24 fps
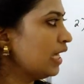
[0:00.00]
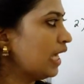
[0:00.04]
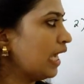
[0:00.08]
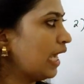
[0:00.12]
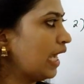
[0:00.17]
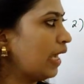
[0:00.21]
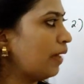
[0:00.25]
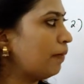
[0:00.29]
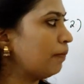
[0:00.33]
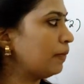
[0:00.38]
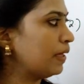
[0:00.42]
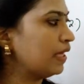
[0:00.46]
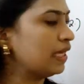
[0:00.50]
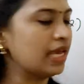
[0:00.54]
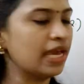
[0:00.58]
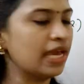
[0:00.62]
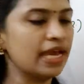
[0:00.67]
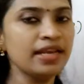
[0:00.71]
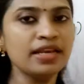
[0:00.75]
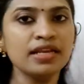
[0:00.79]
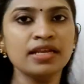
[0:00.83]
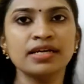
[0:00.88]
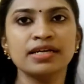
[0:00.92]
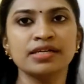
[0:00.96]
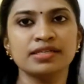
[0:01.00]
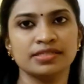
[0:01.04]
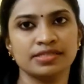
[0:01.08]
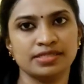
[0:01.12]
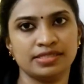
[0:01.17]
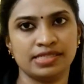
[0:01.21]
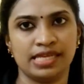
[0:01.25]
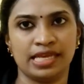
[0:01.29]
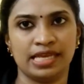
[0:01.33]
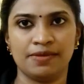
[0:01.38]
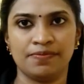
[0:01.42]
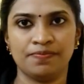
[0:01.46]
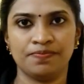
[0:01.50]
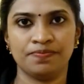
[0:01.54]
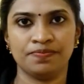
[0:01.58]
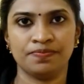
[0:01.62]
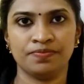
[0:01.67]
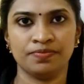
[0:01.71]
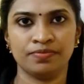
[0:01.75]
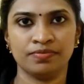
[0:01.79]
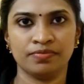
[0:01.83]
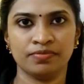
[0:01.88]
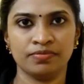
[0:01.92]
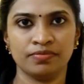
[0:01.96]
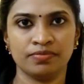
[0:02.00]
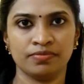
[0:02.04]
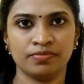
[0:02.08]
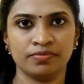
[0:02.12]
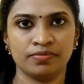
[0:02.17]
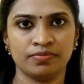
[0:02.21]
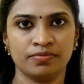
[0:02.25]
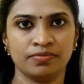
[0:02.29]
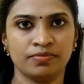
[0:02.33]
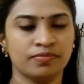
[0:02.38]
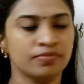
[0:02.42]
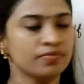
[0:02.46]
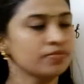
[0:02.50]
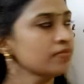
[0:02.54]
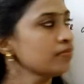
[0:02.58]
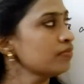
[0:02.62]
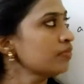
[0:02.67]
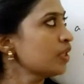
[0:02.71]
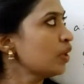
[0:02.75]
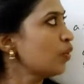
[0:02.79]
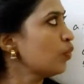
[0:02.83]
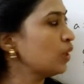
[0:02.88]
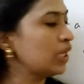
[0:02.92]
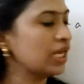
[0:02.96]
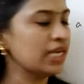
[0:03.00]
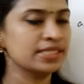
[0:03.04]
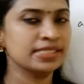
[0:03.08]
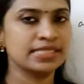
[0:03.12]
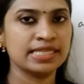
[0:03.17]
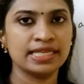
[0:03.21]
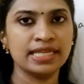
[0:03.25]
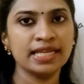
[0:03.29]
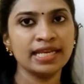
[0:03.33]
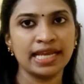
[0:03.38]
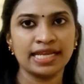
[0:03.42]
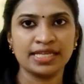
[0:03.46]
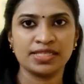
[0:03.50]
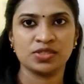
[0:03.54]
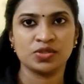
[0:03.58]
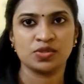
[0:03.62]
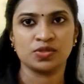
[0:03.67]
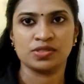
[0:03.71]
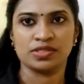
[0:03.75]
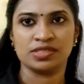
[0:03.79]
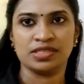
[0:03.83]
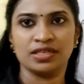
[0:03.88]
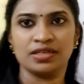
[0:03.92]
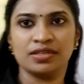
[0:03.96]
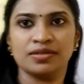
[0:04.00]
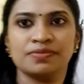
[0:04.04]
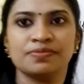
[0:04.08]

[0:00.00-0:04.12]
A, B and C. Now we can see the next question.